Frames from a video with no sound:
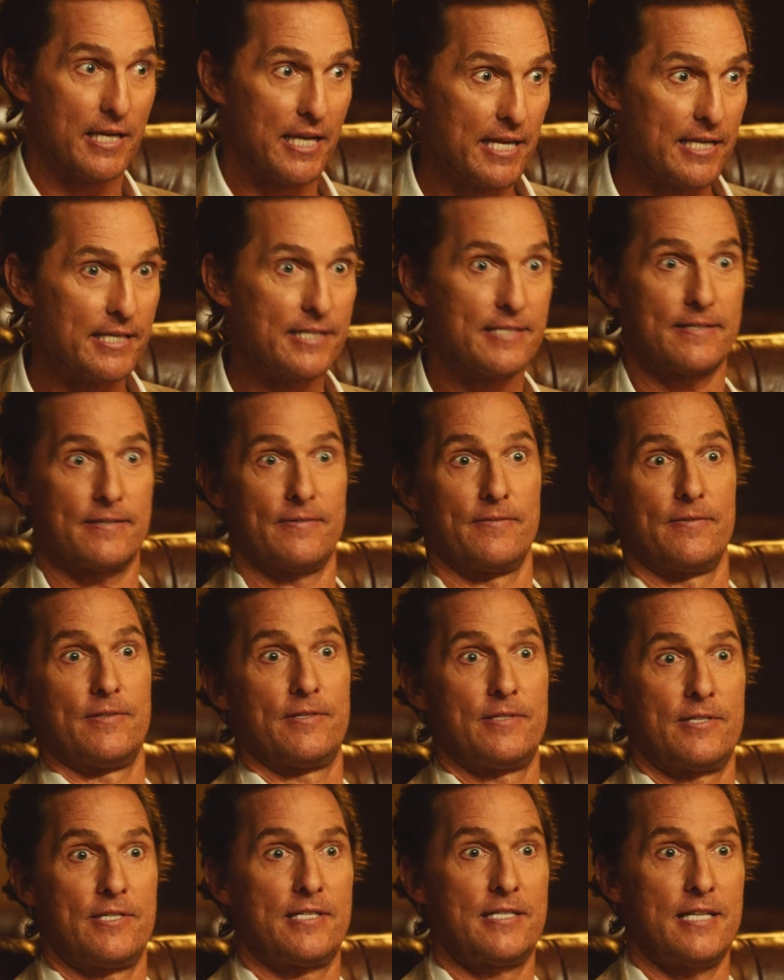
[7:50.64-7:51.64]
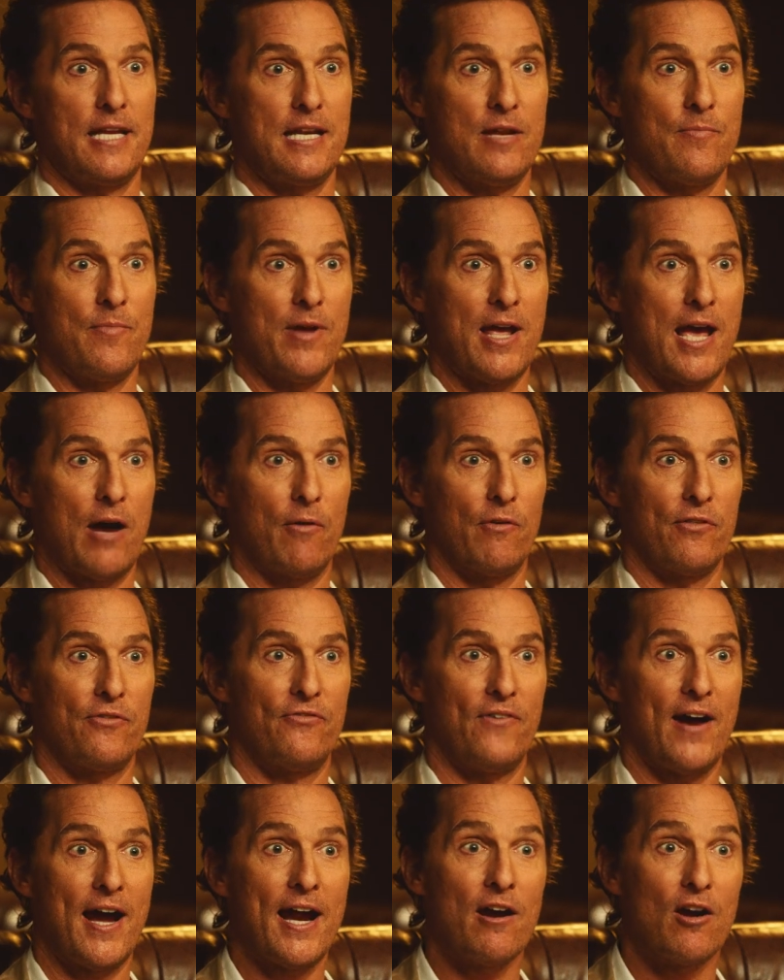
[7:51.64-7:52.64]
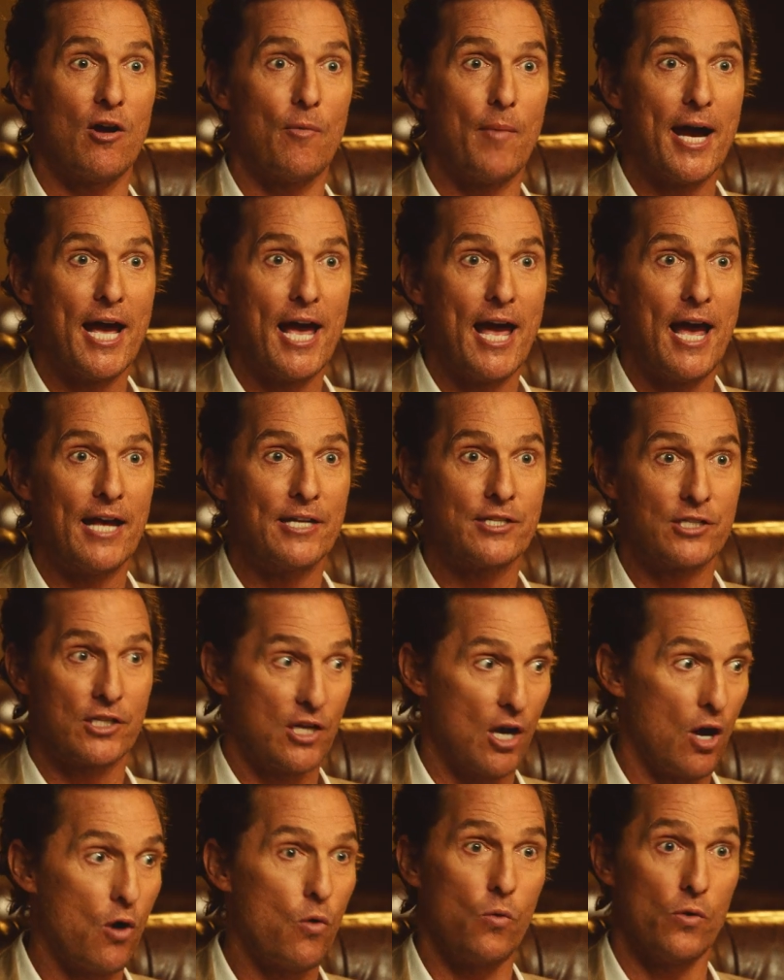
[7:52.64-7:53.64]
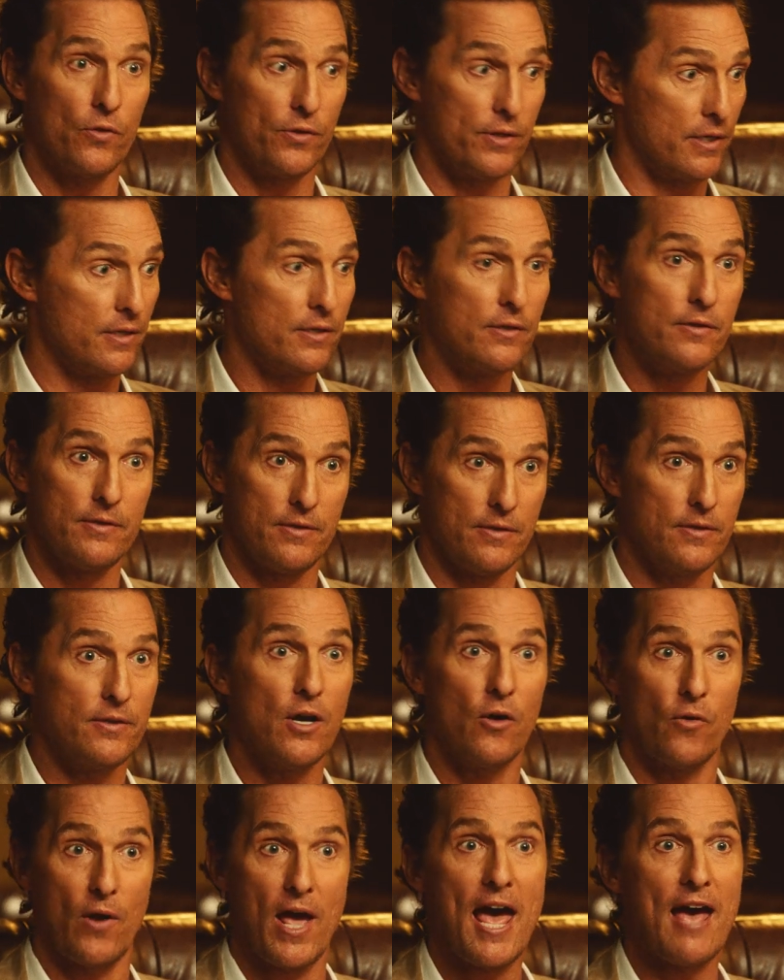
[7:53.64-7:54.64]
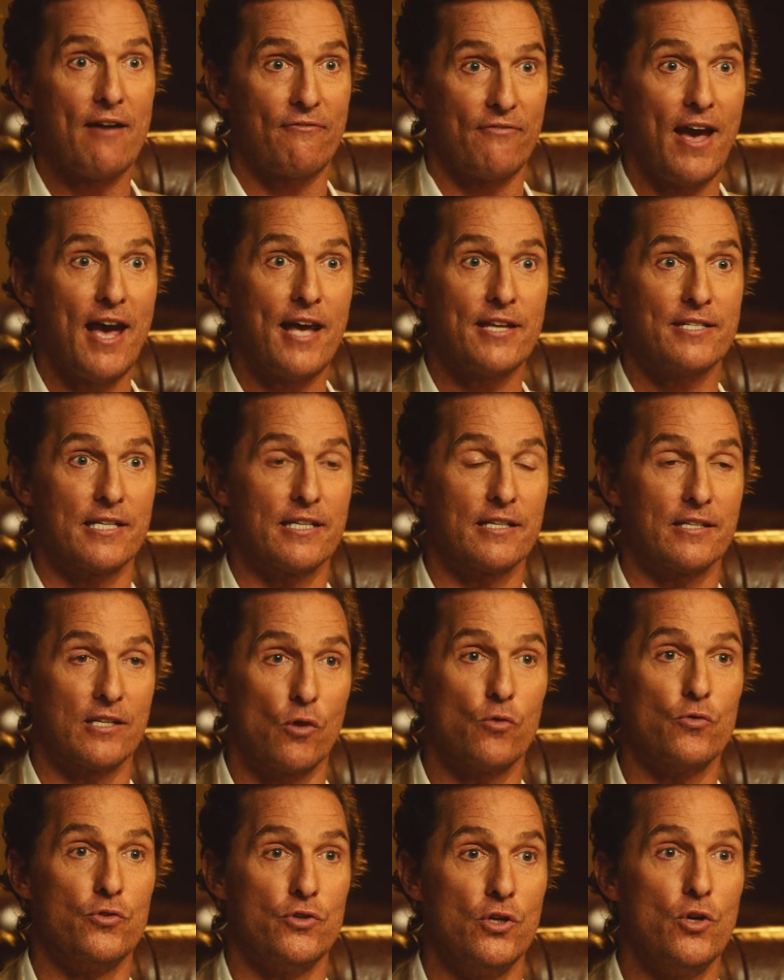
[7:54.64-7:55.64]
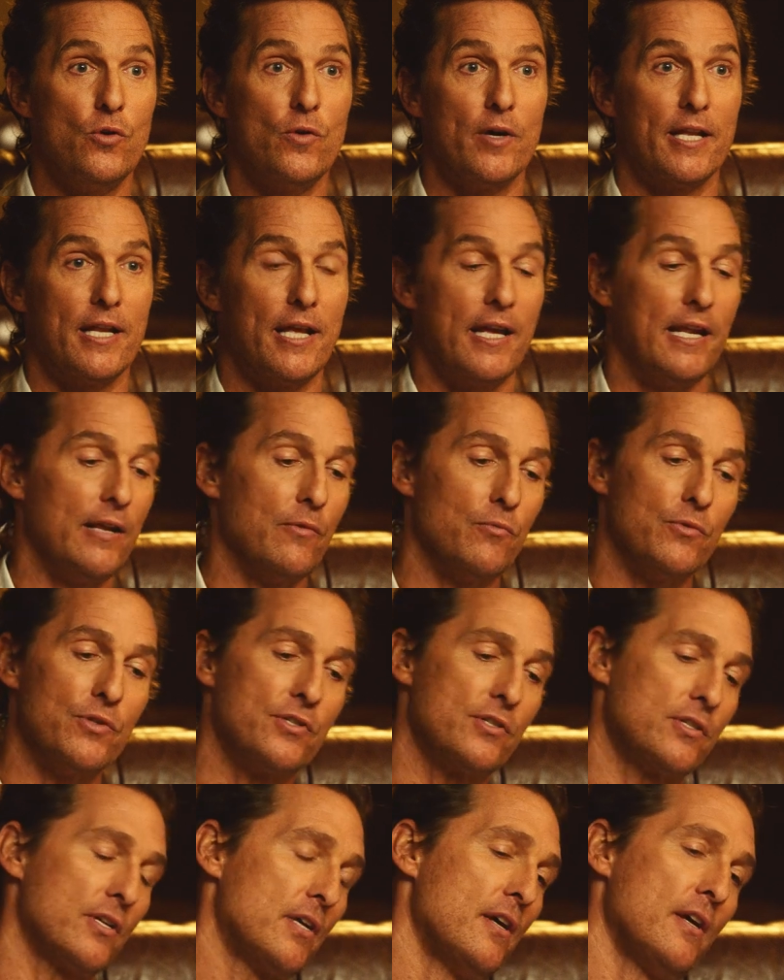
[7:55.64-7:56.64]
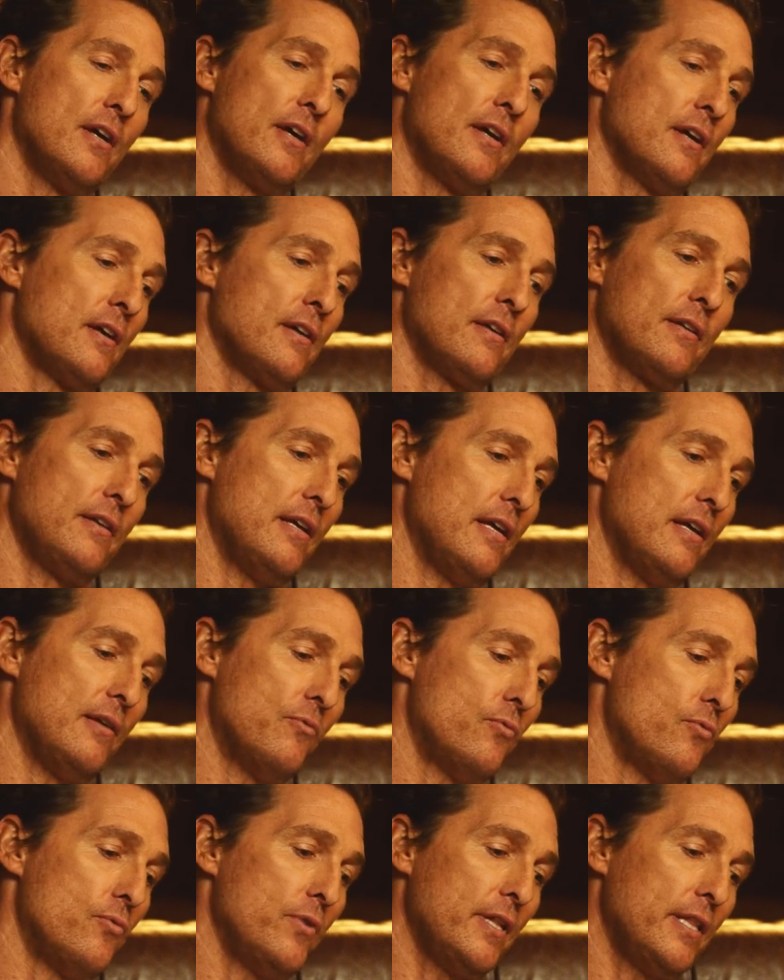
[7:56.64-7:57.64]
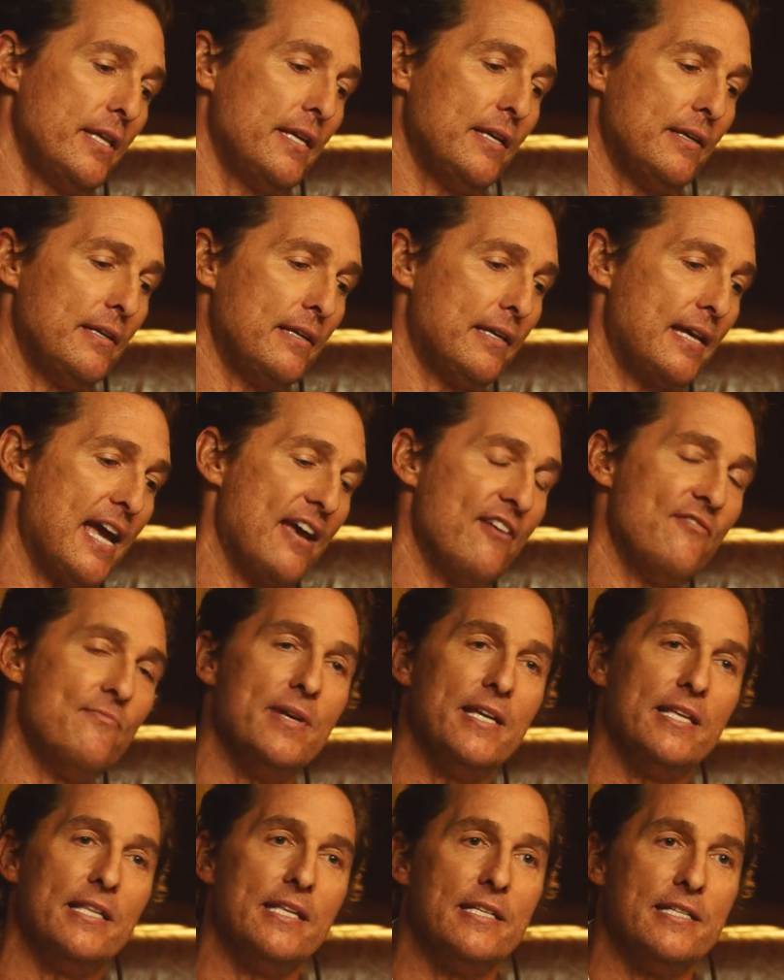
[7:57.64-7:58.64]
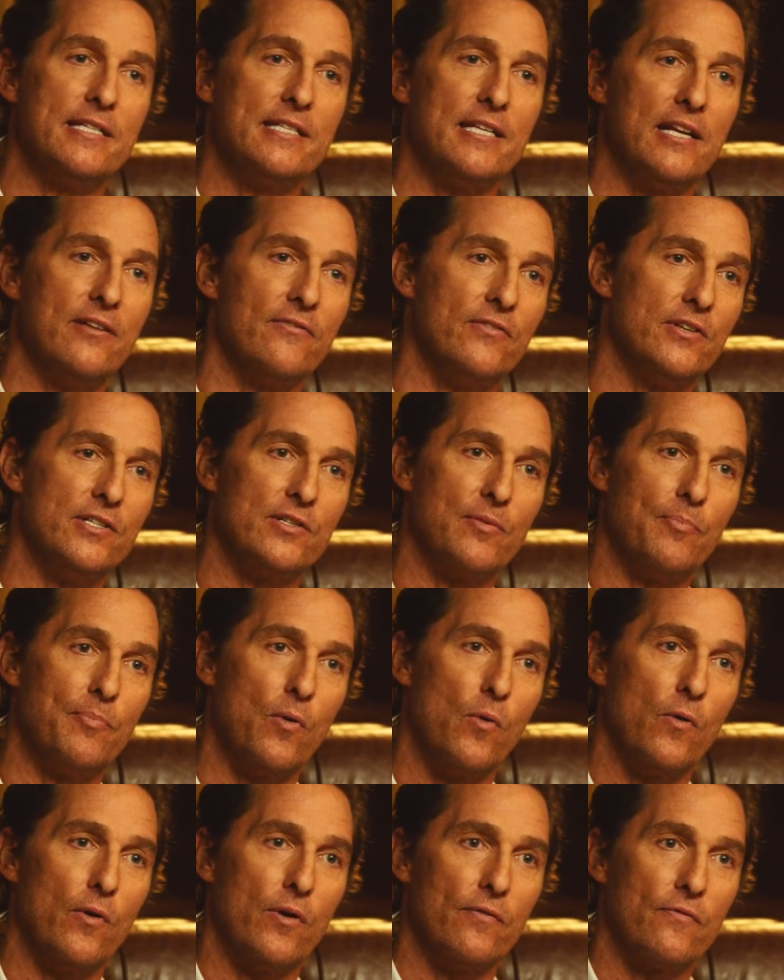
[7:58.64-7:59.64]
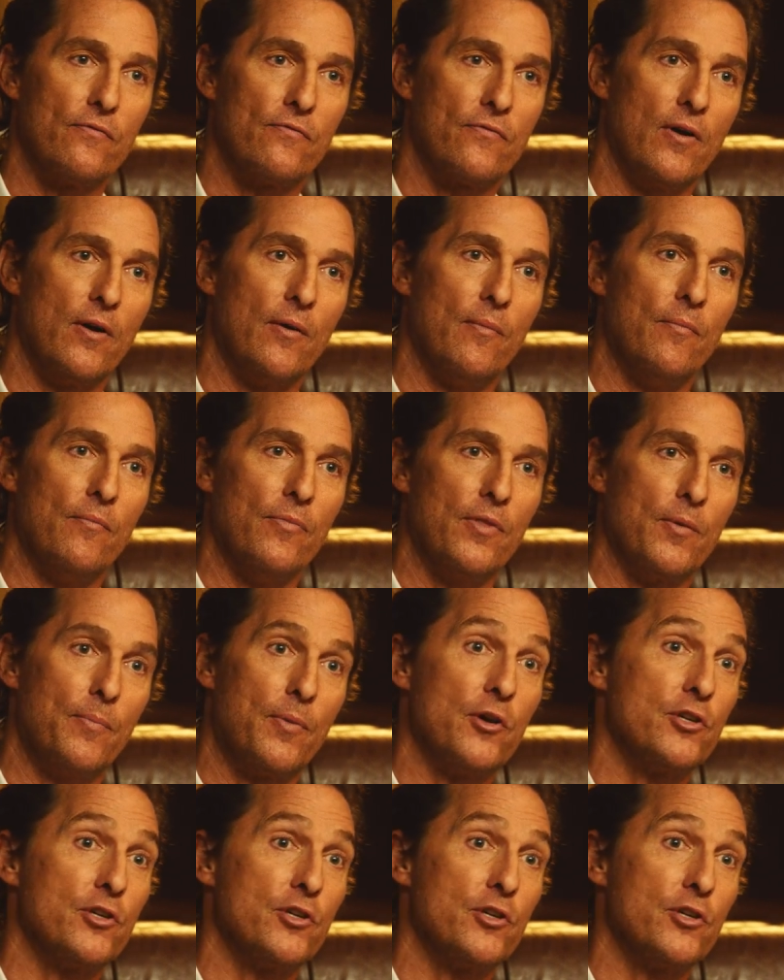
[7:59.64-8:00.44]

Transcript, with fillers: it, he's sending me out with fire on my ass. Go, well then, don't half-ass it. Go do it. And it was. It really gave me the incentive and support from the